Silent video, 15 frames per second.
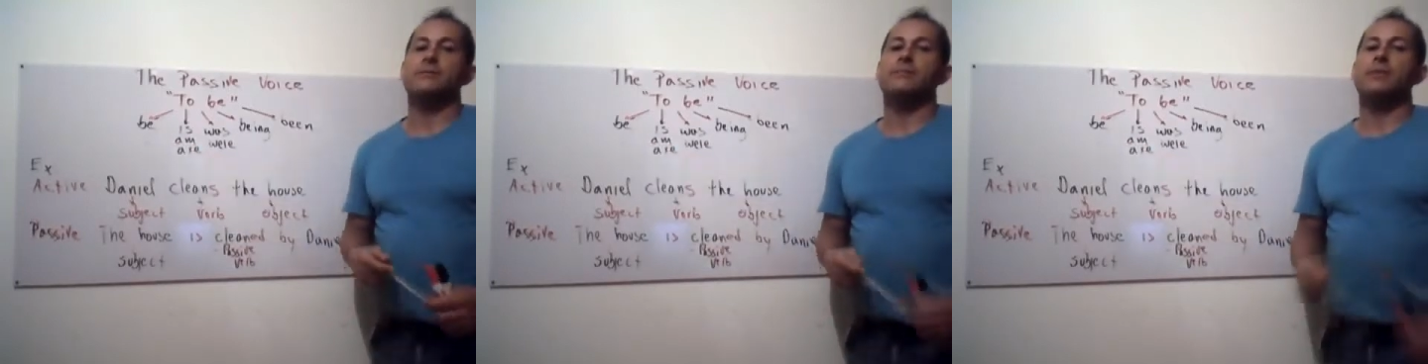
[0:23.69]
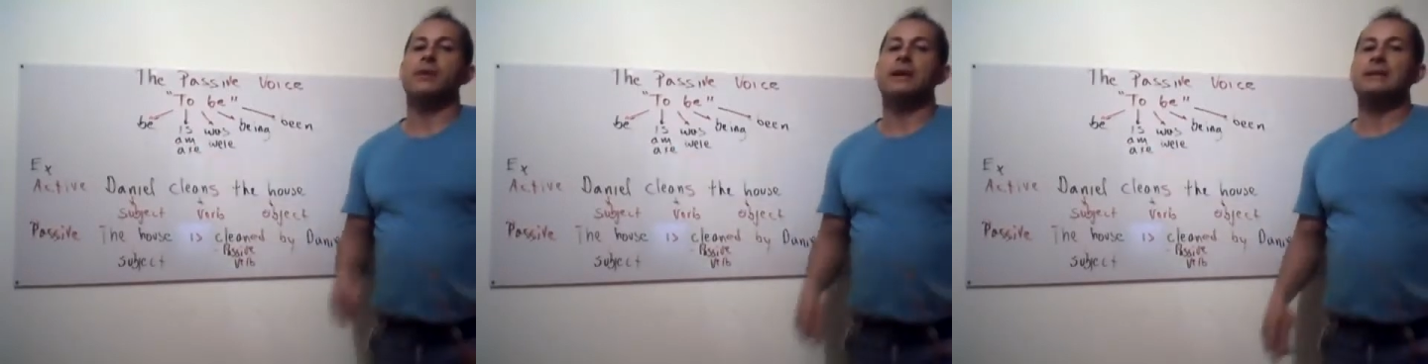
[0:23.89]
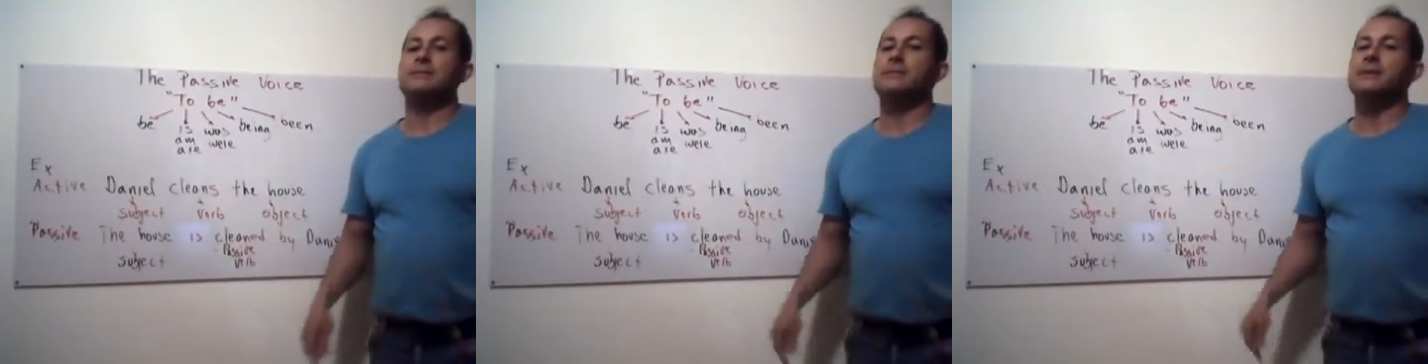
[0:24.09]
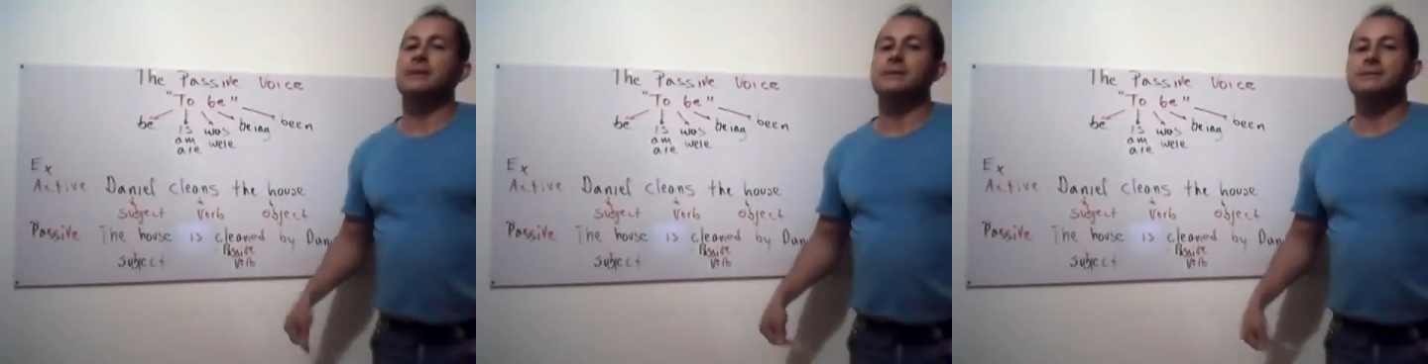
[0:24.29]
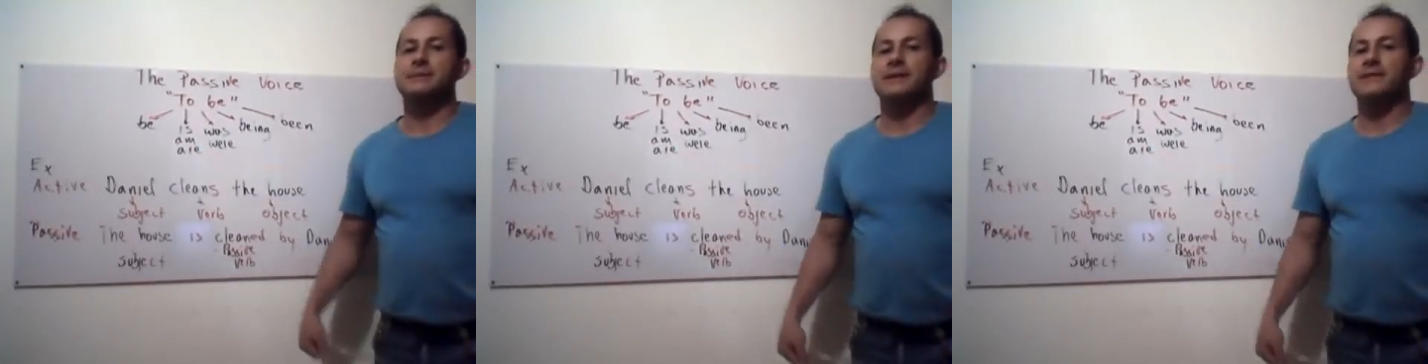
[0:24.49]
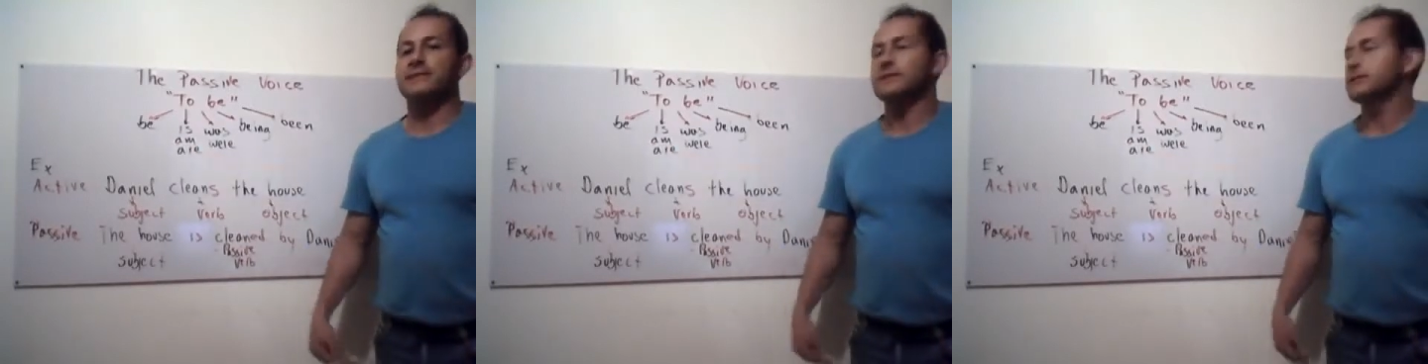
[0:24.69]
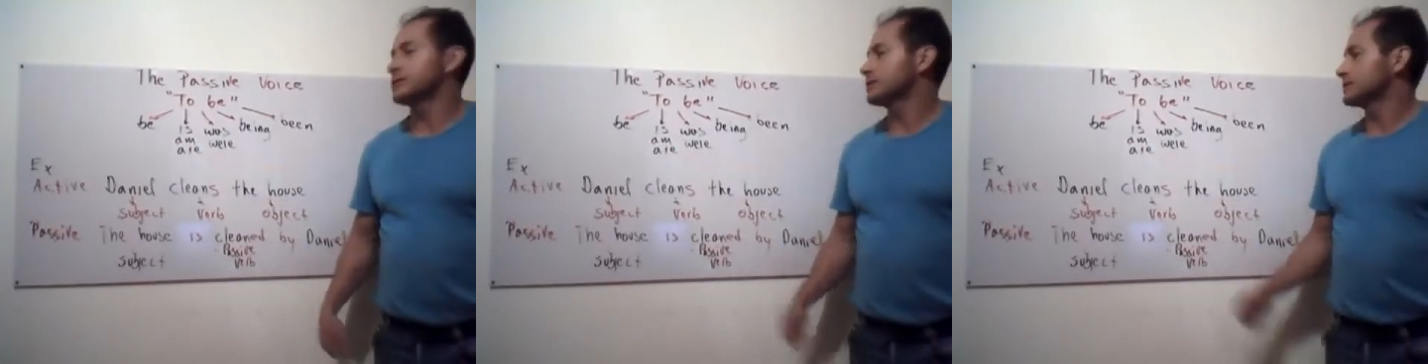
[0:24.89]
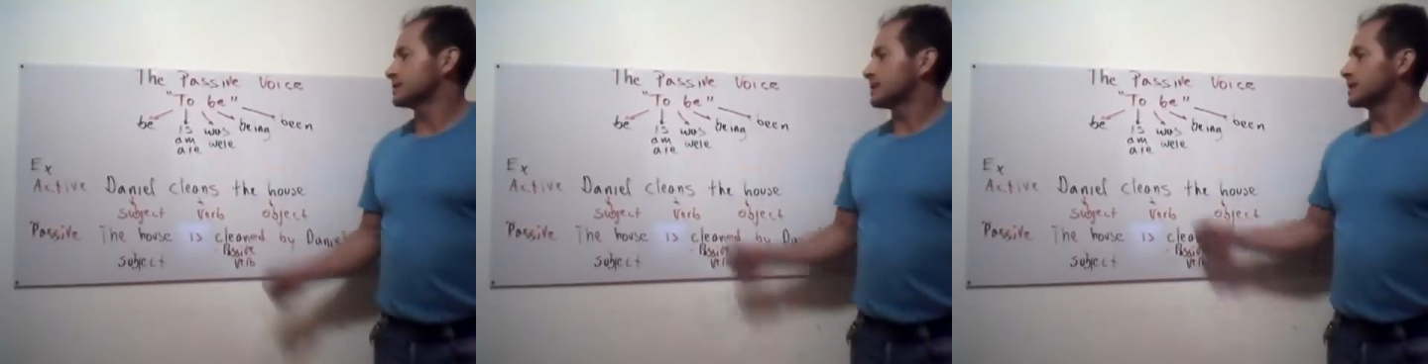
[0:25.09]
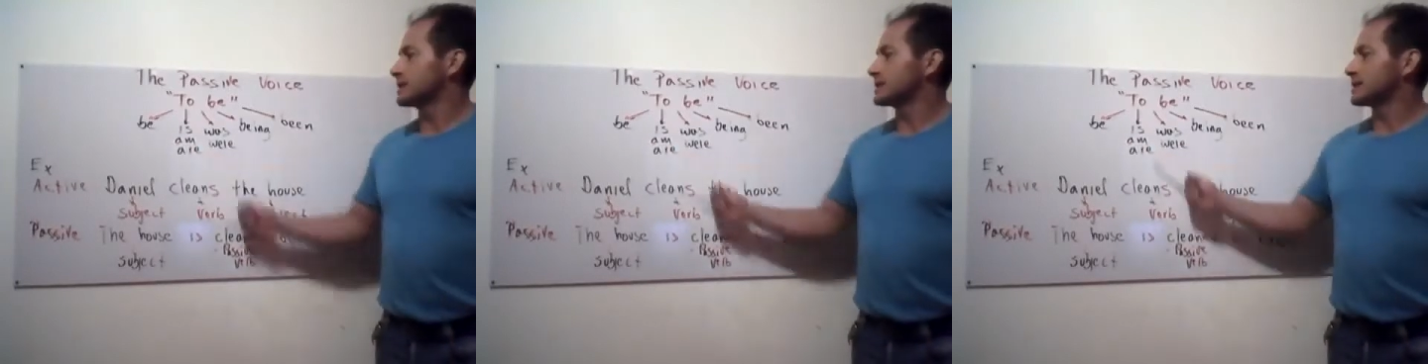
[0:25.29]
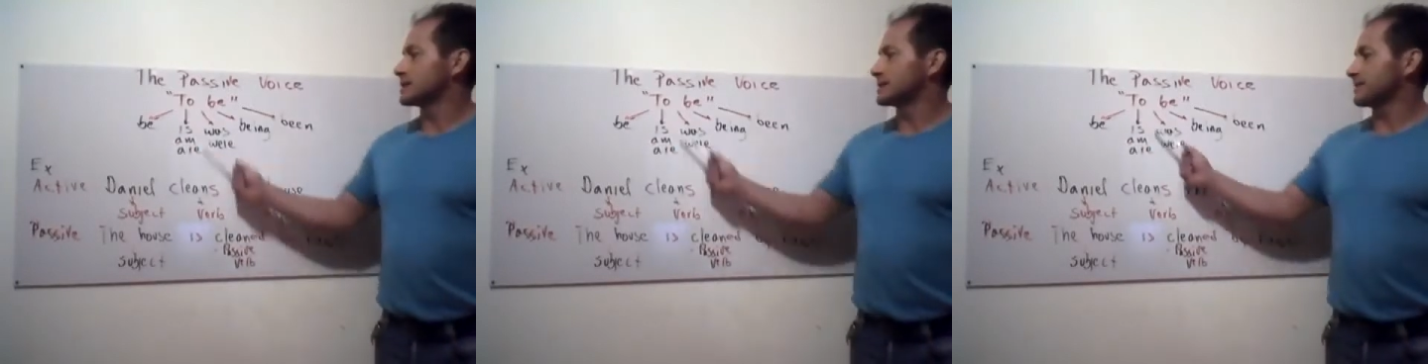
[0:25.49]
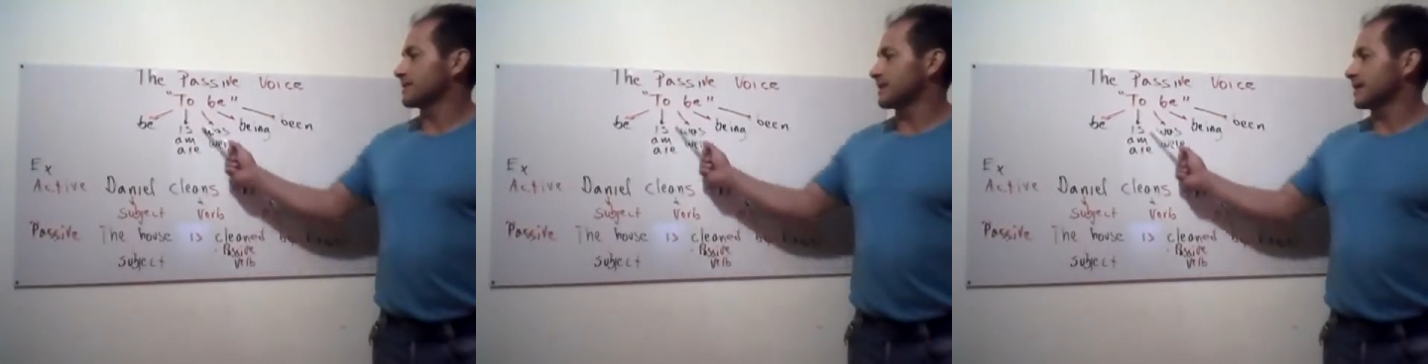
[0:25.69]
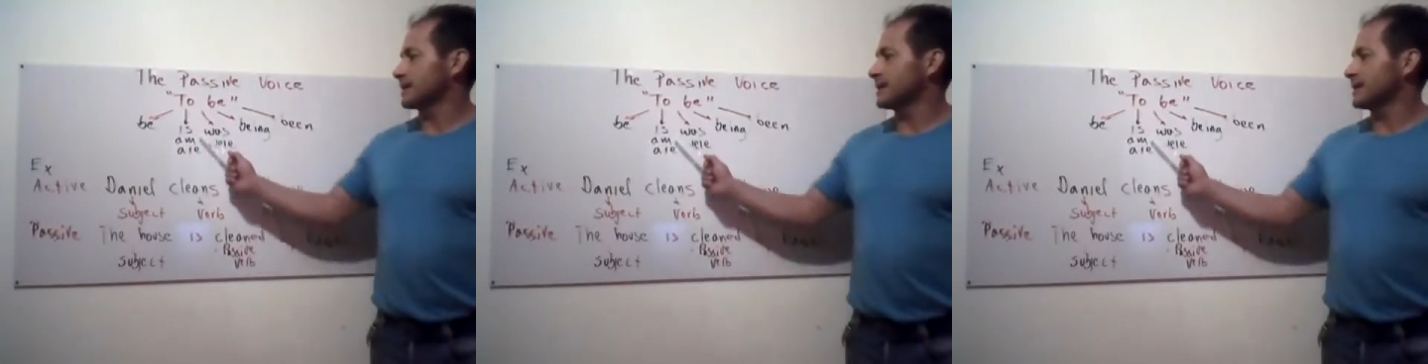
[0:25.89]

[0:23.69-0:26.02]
small verbs and future tenses.